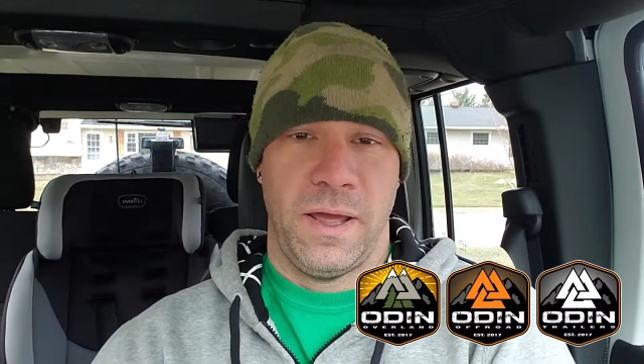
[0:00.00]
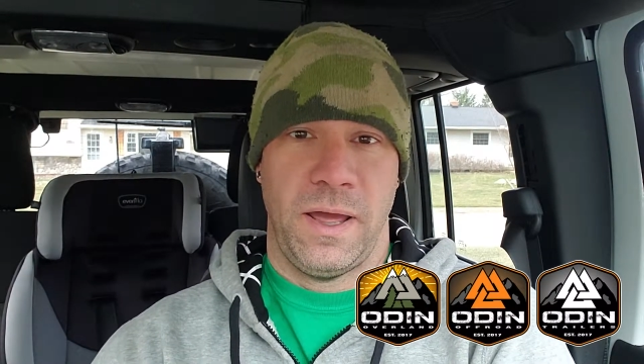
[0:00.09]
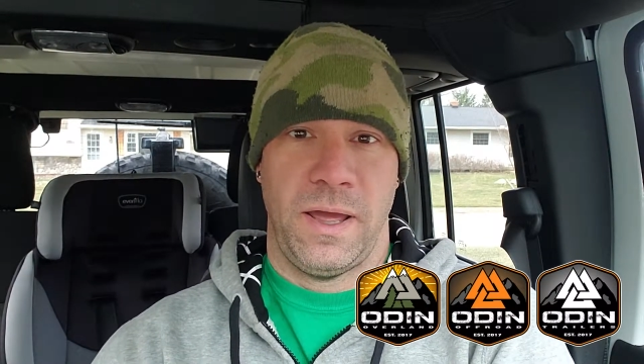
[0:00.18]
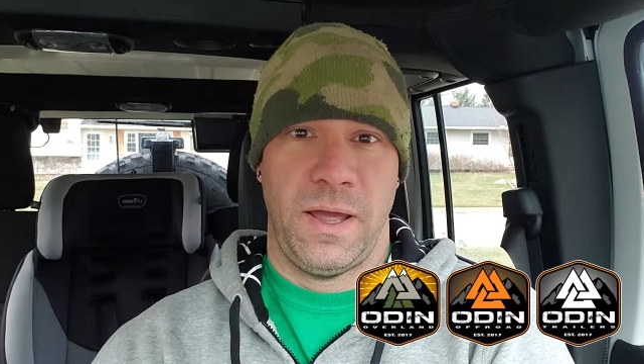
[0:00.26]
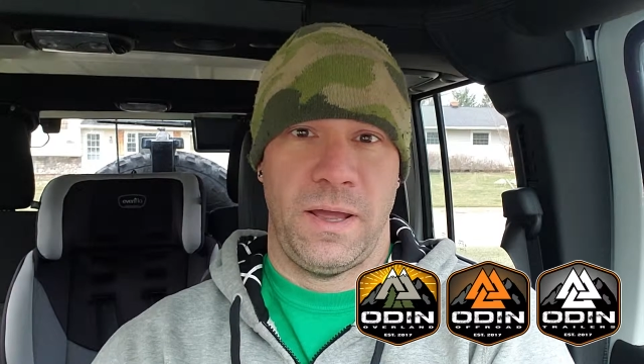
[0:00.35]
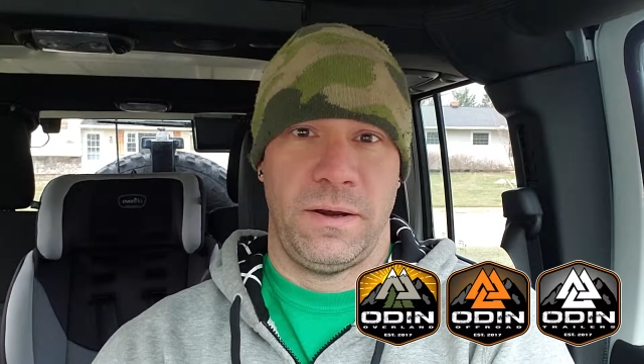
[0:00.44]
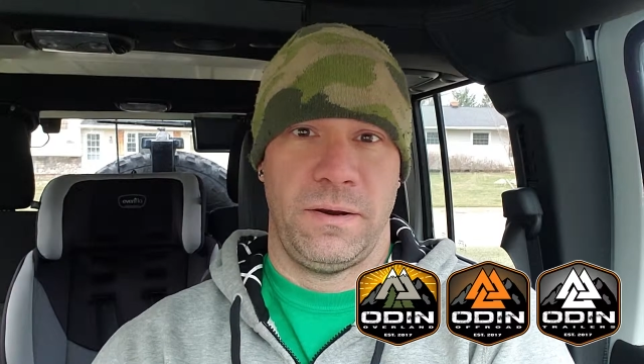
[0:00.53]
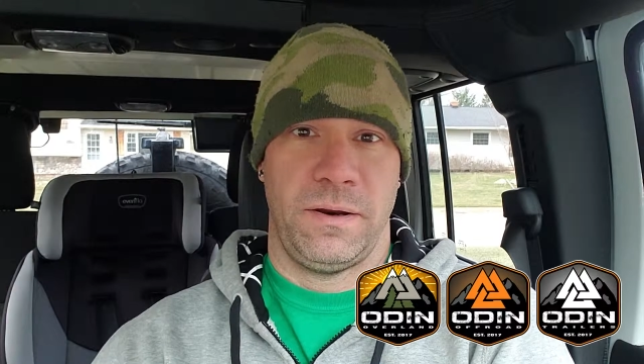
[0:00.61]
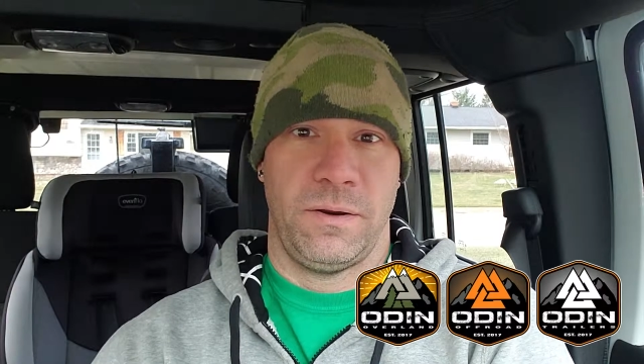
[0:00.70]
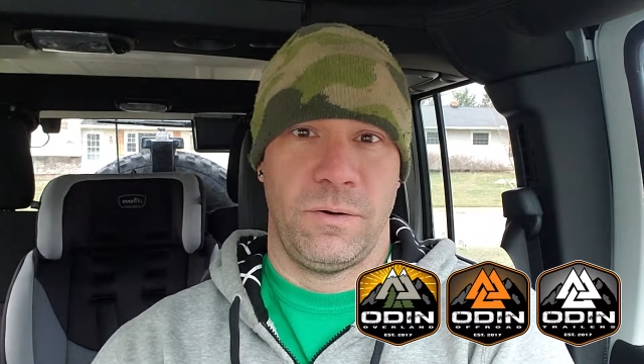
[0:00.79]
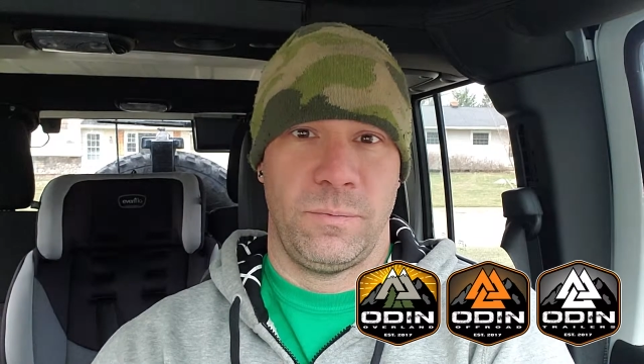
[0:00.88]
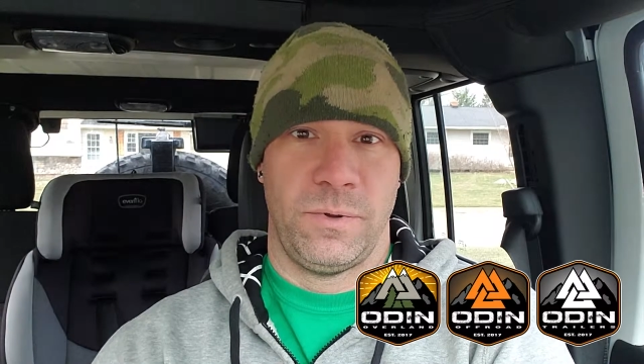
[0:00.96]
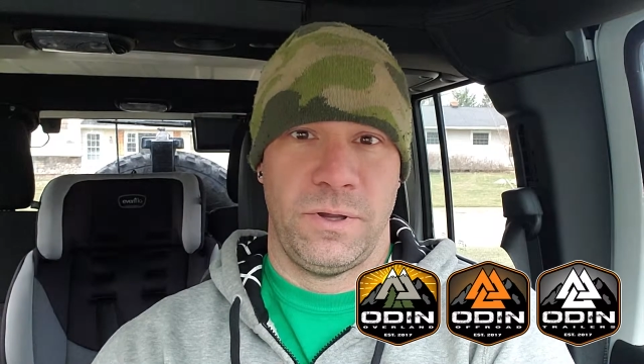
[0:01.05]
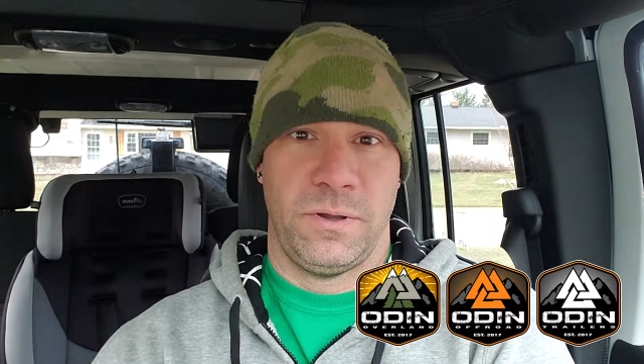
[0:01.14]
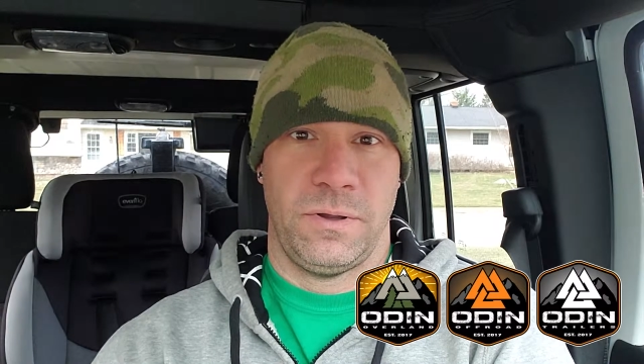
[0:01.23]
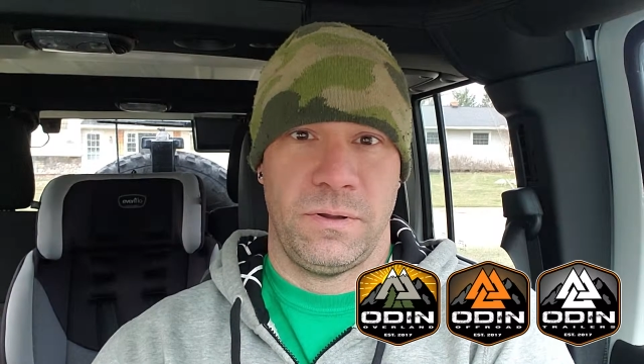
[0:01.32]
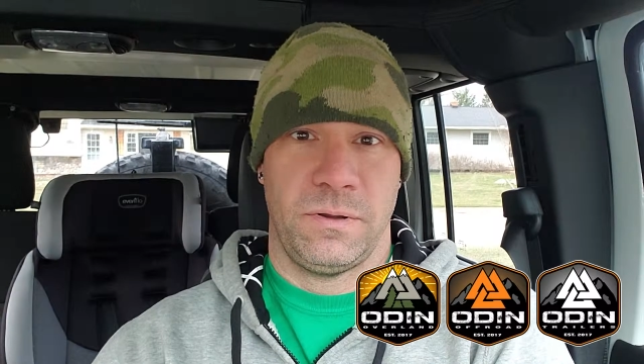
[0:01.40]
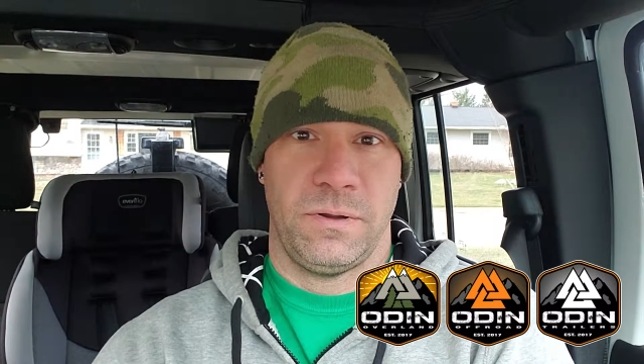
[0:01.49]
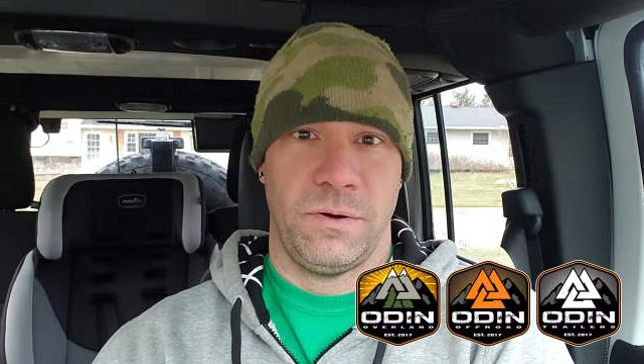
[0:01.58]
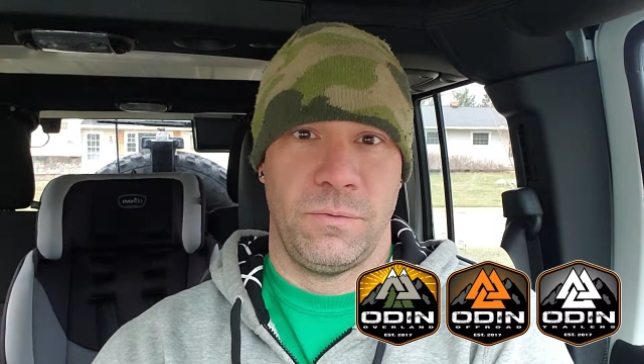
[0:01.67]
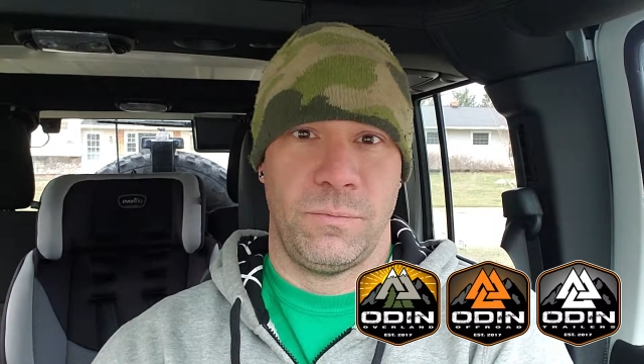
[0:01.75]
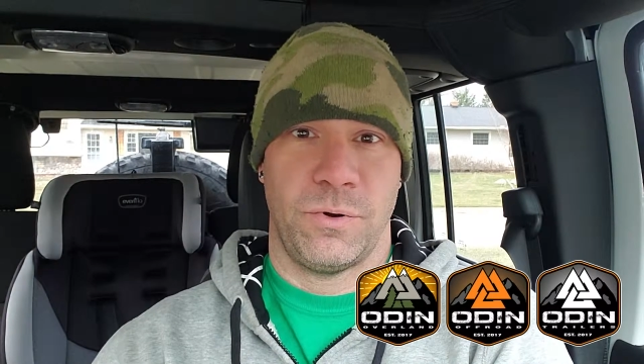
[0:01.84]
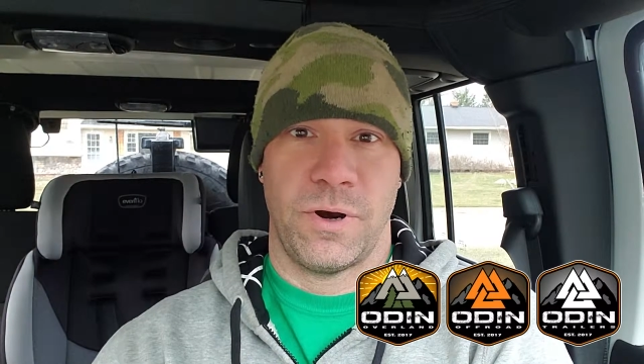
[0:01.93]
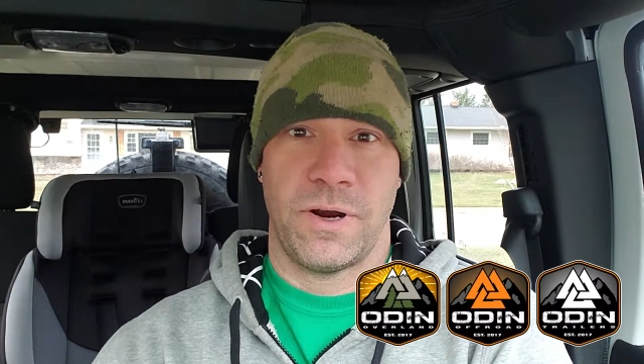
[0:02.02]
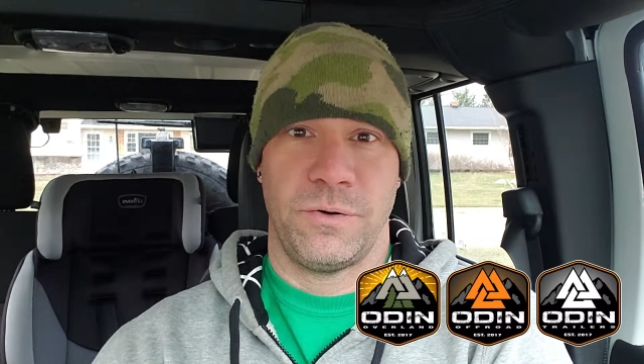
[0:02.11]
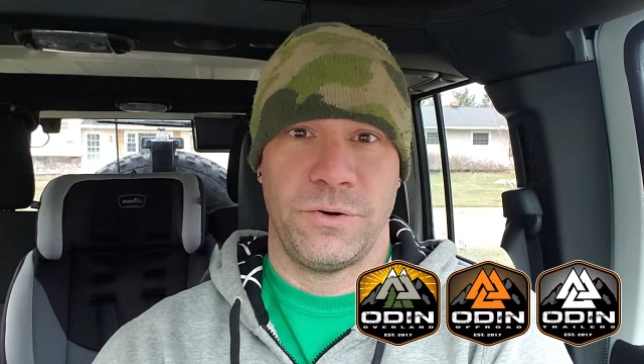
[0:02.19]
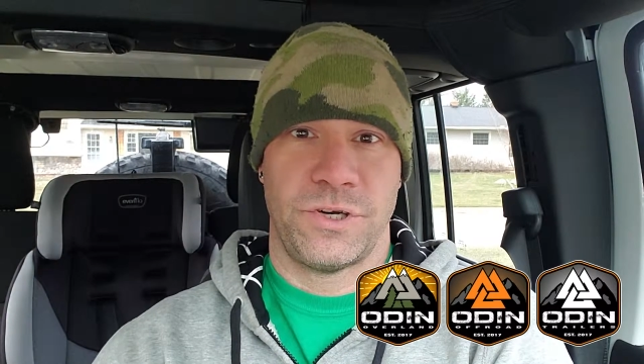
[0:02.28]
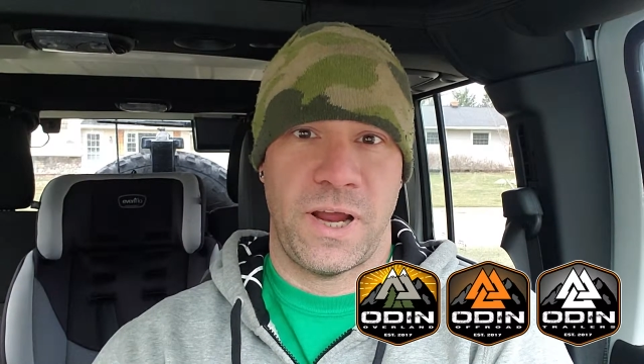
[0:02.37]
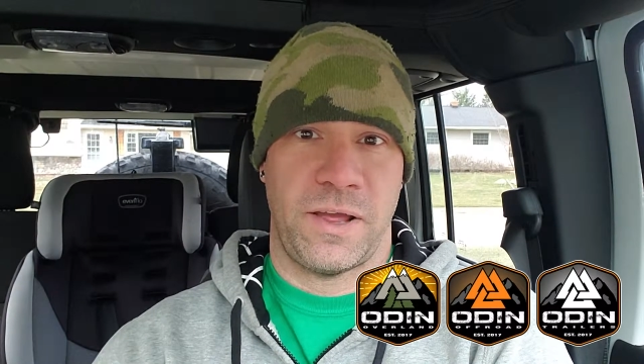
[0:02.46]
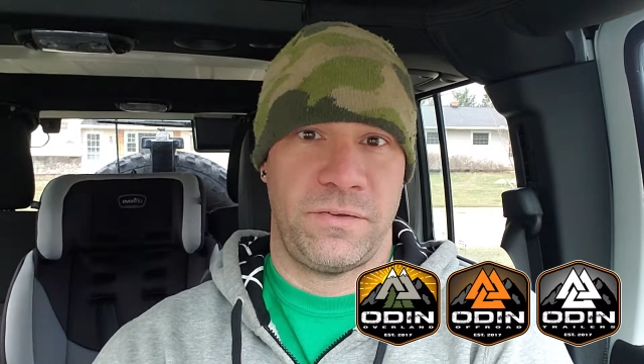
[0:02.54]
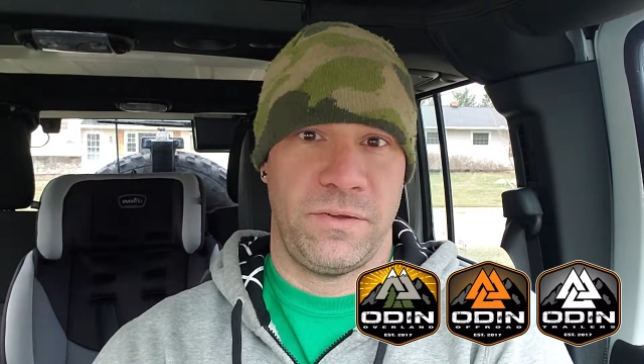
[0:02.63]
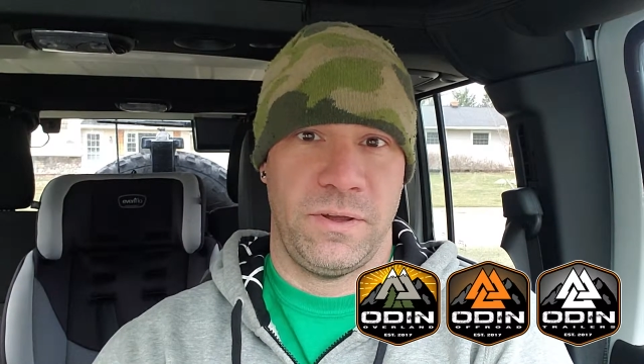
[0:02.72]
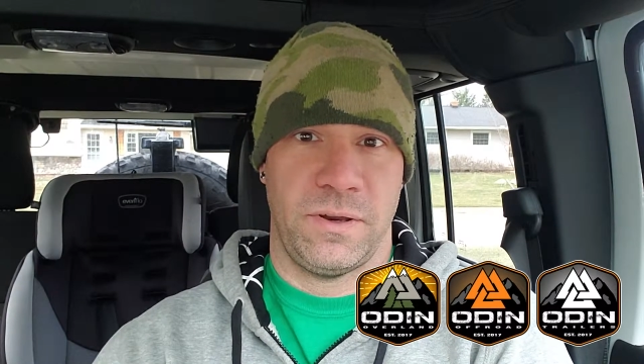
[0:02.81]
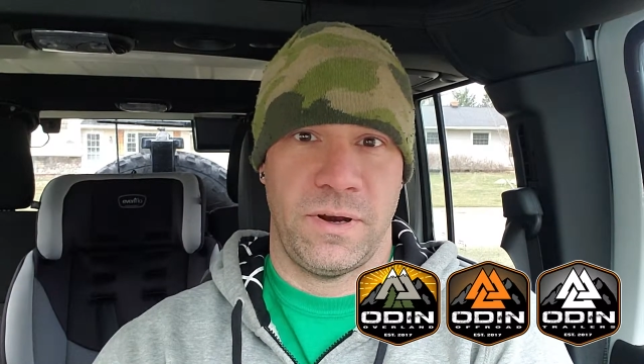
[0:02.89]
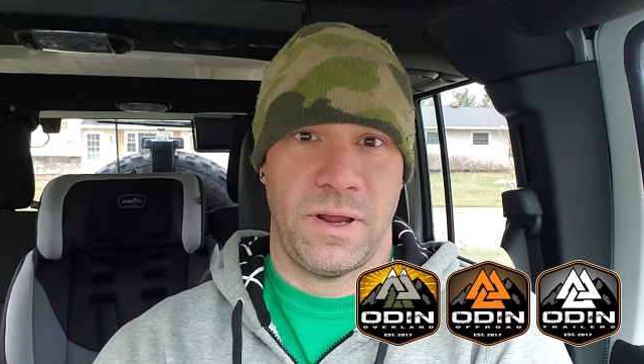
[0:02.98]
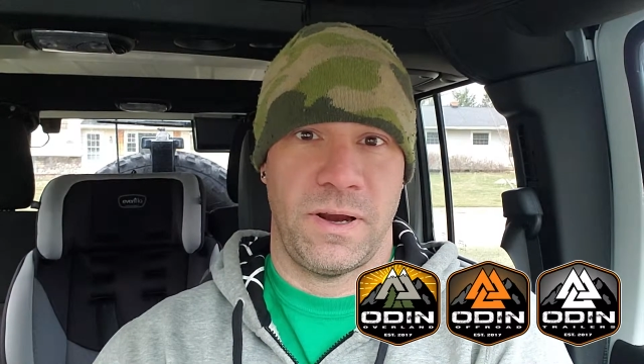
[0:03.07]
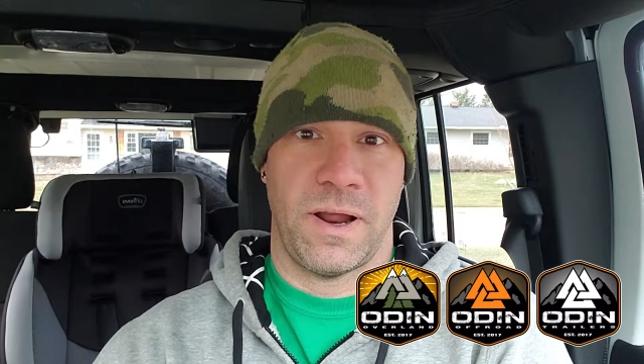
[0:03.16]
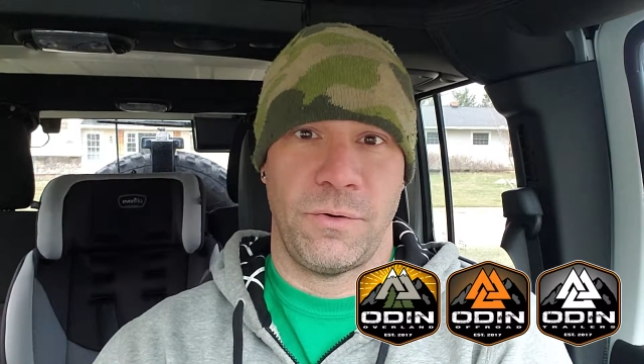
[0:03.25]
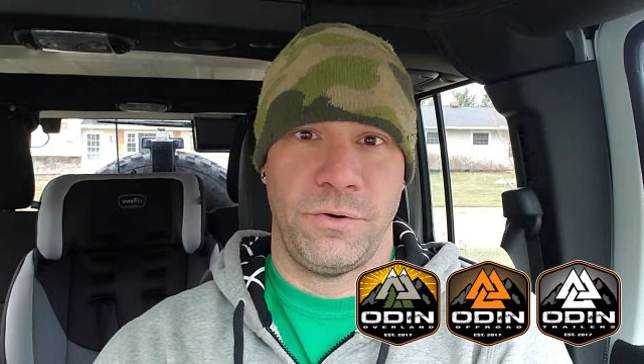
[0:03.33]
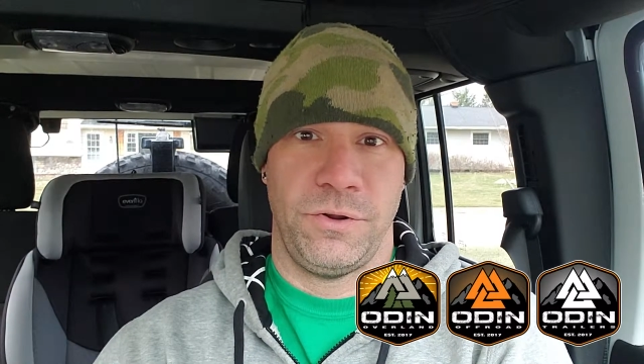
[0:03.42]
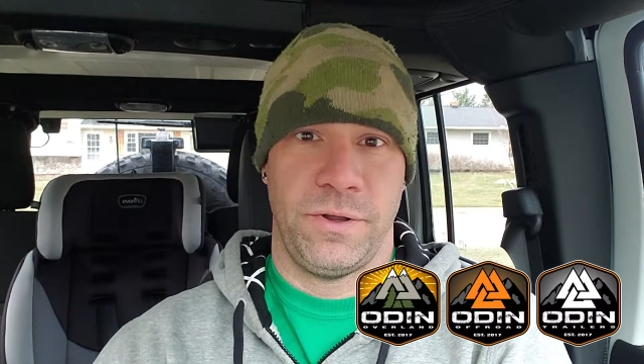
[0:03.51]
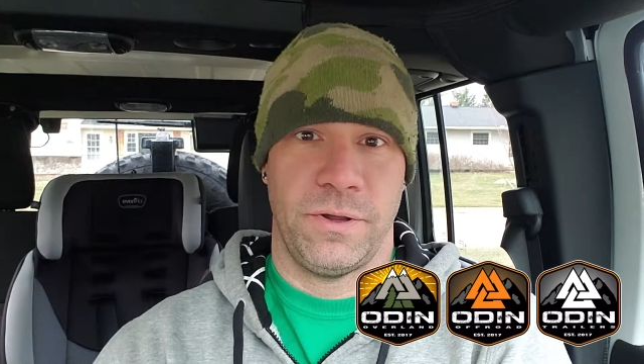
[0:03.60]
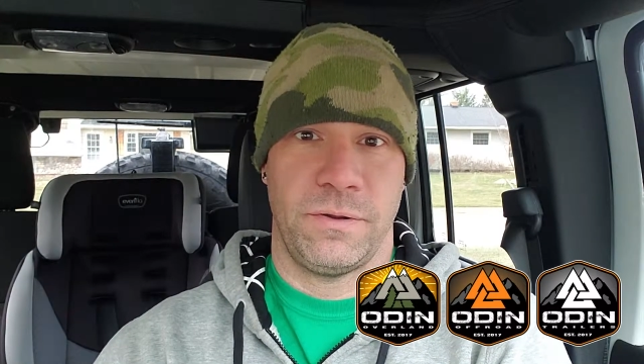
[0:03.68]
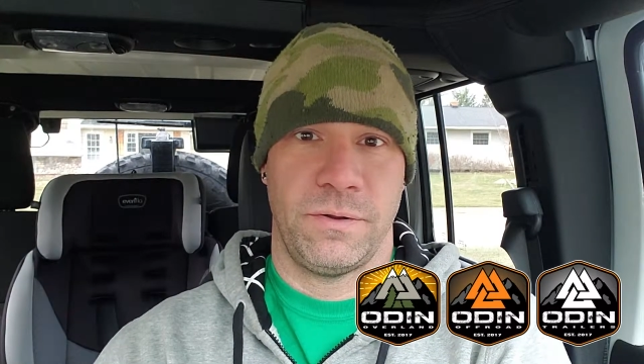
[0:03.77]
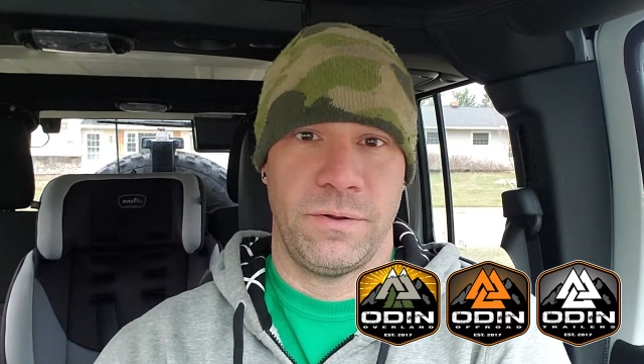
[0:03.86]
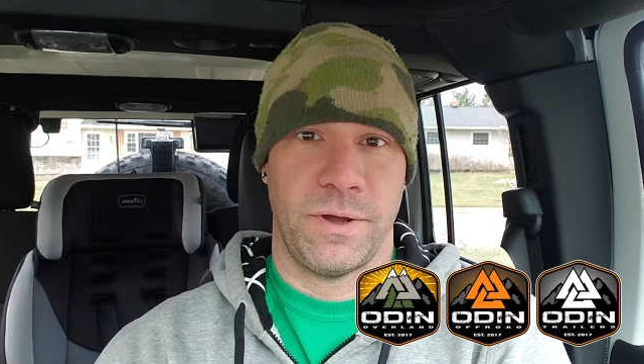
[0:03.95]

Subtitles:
and it'll be, you know, put onto a chassis and heading out to you.